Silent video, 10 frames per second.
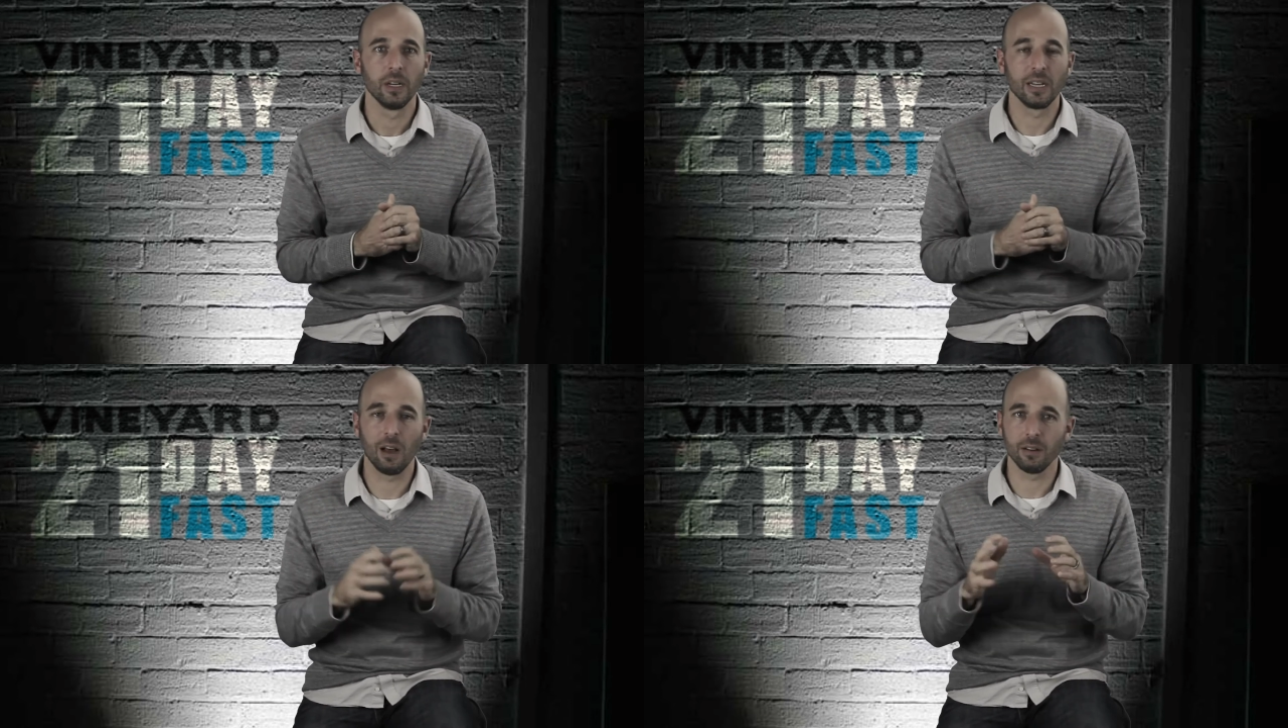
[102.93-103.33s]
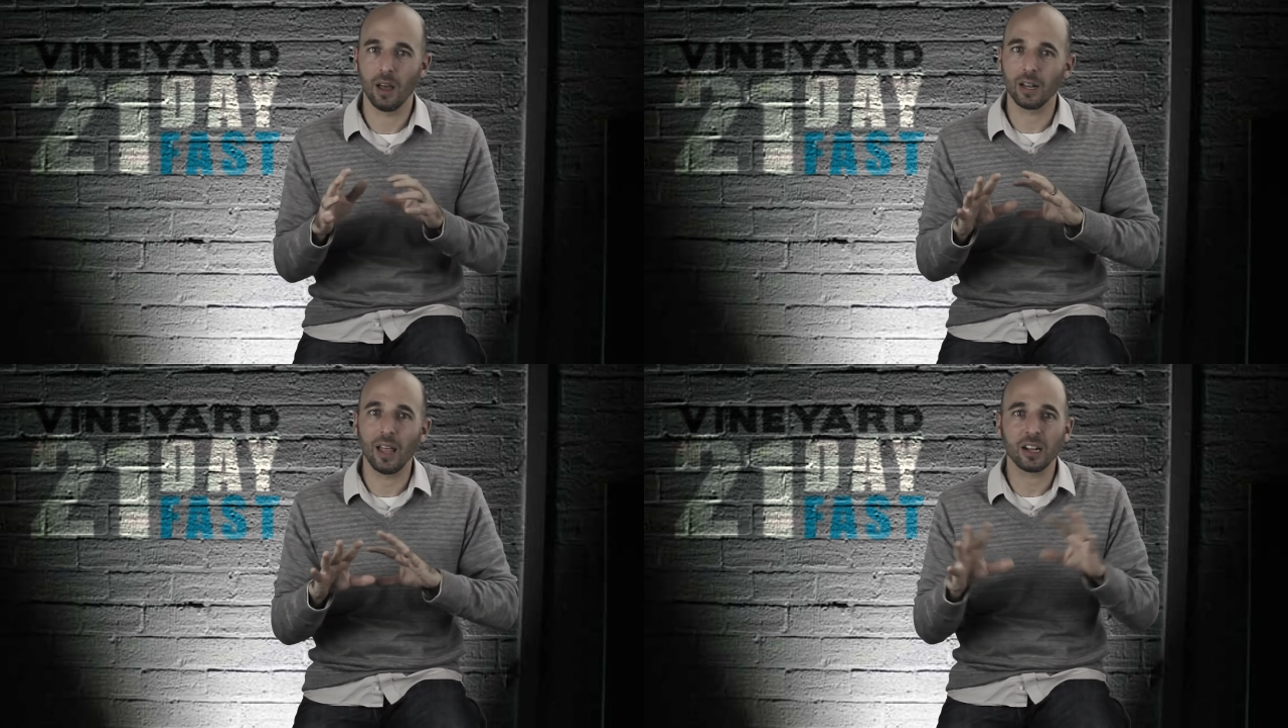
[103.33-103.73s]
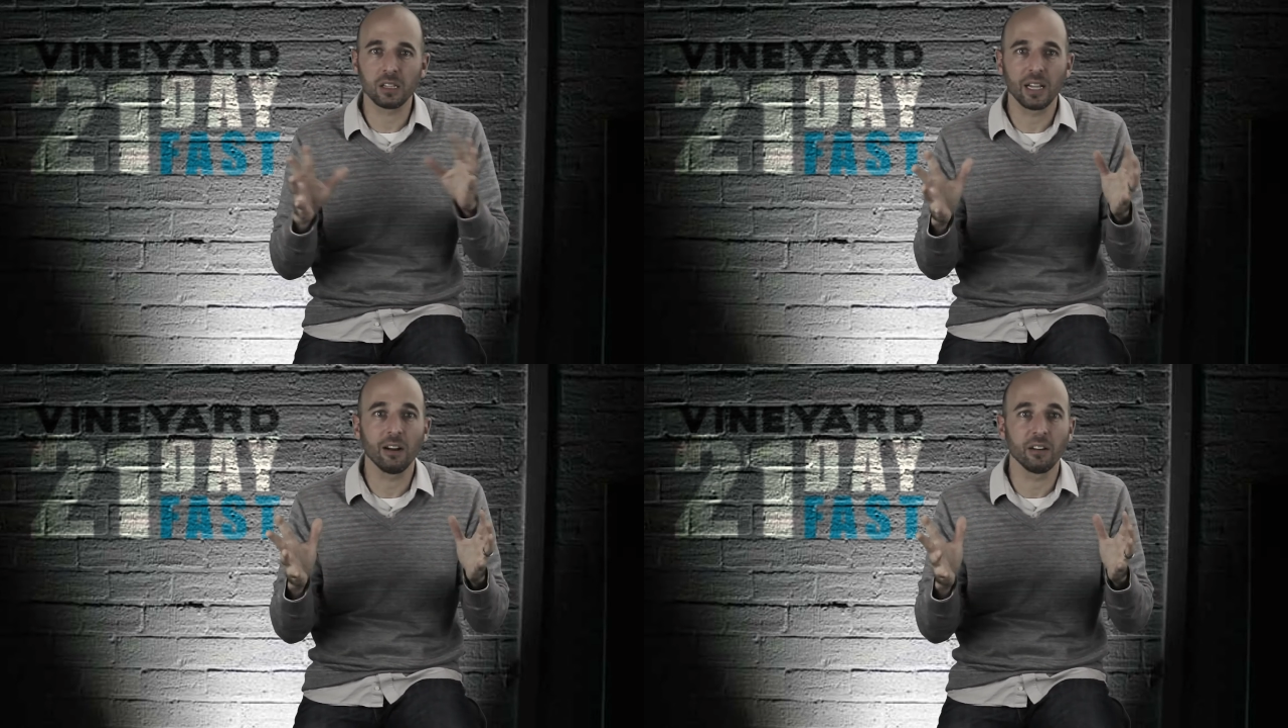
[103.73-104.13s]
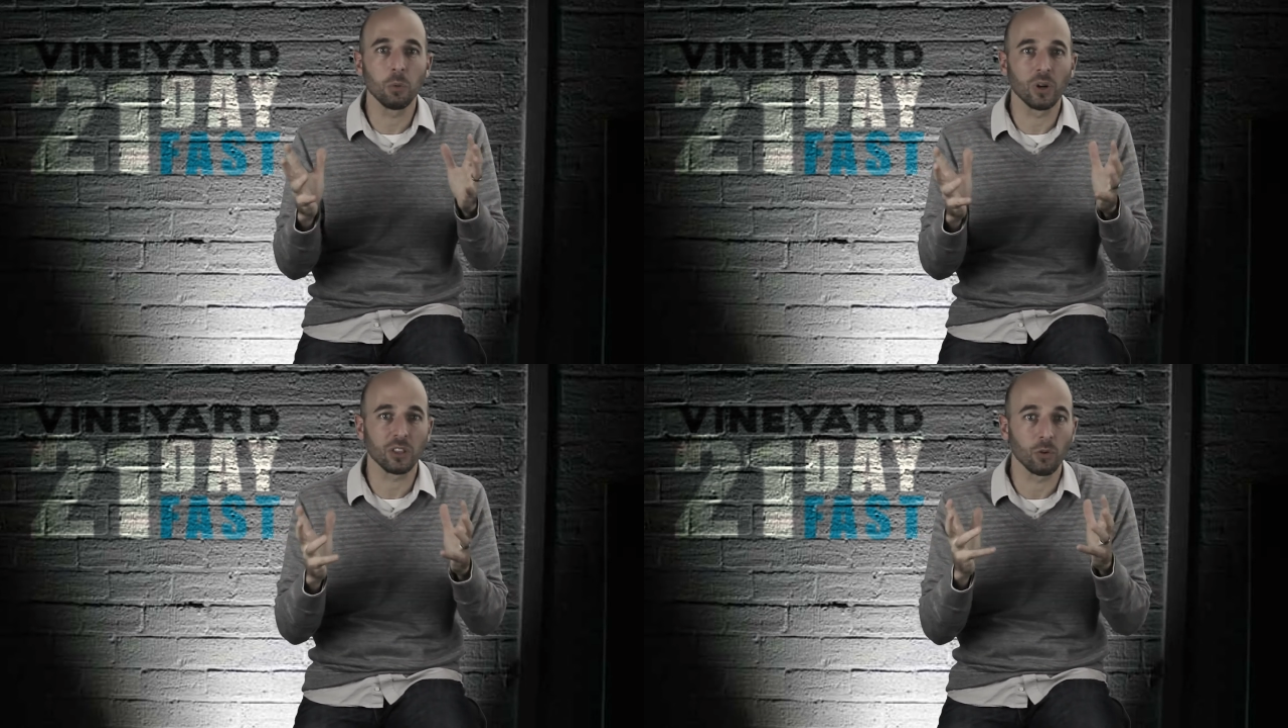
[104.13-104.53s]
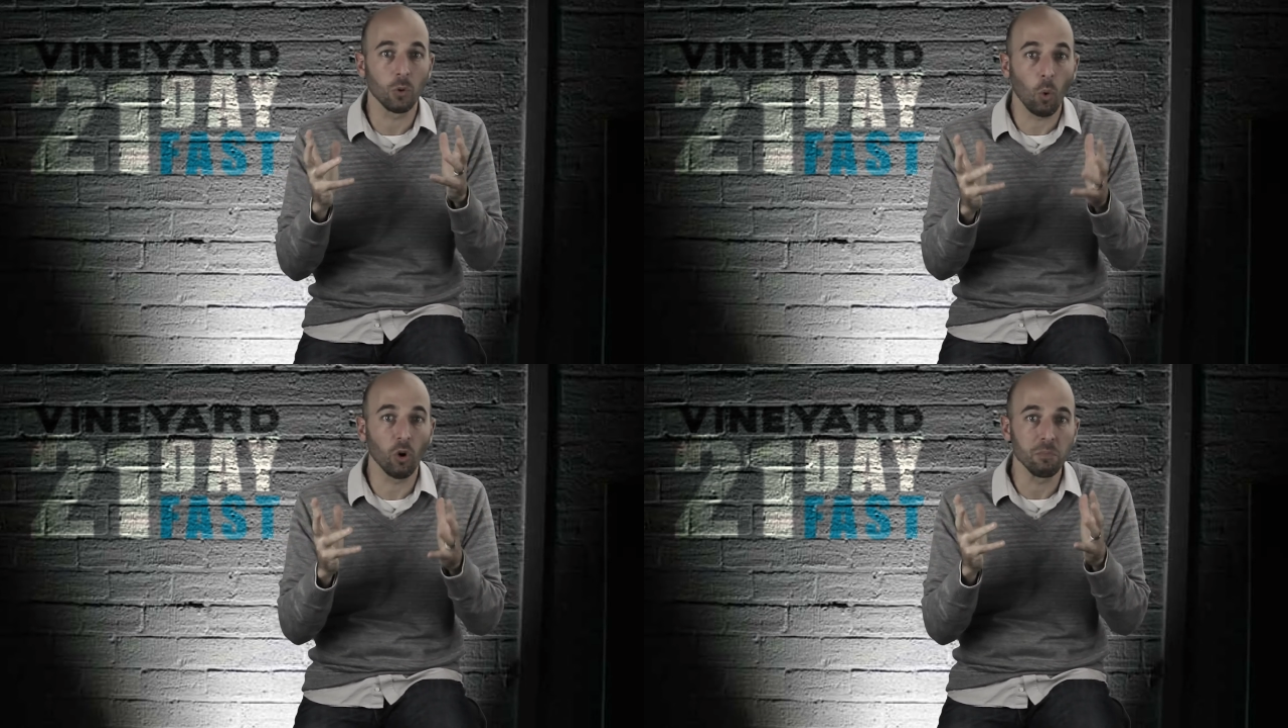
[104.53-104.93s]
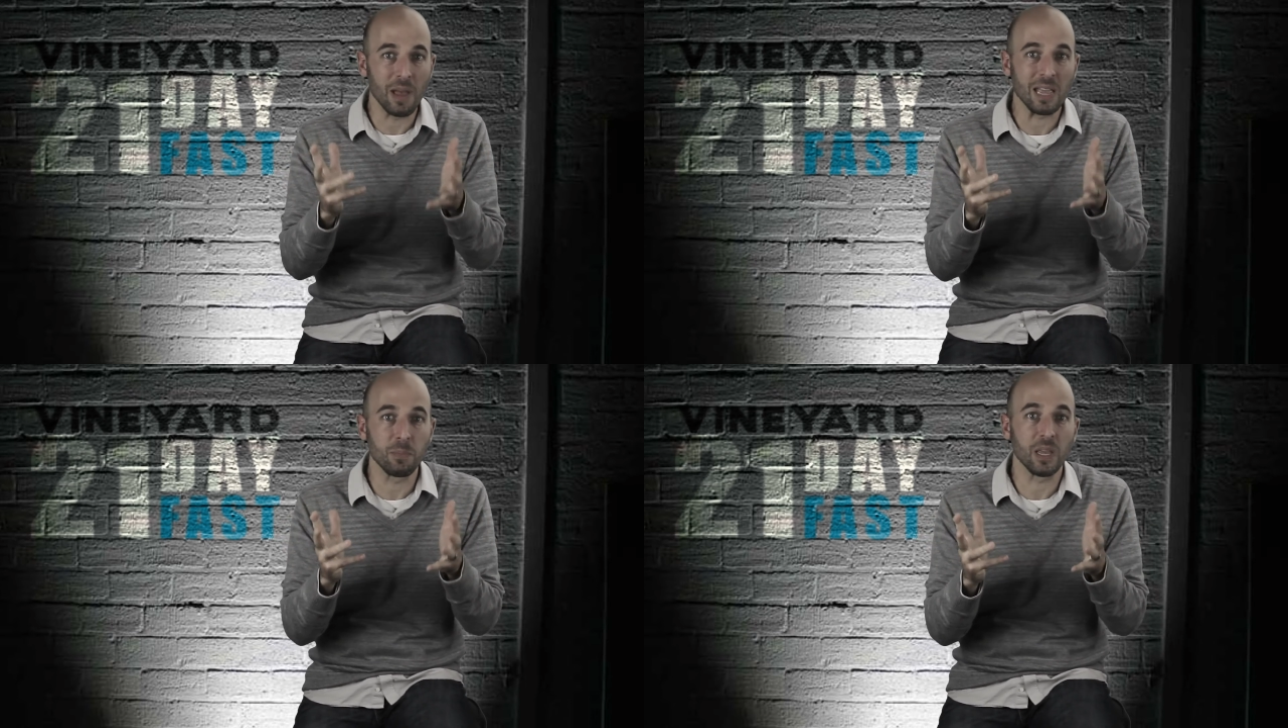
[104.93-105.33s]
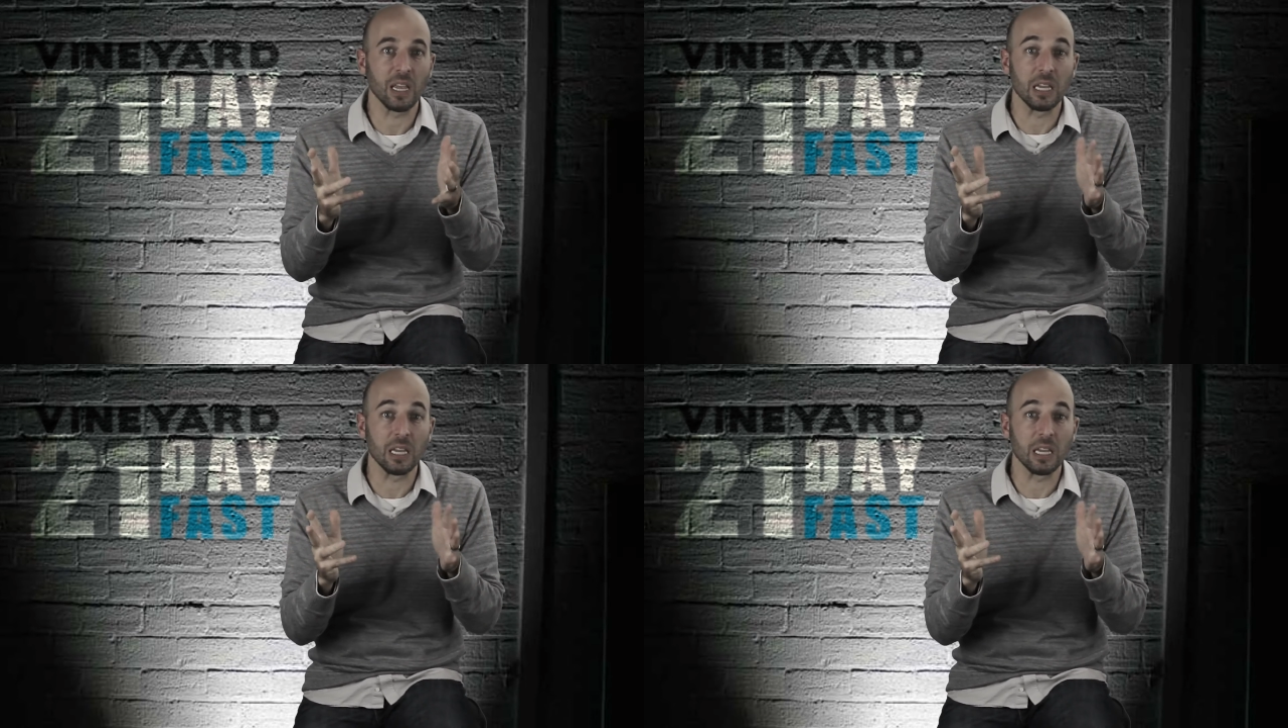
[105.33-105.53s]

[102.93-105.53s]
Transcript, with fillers: Now, not a lot of clarity what the reward may be.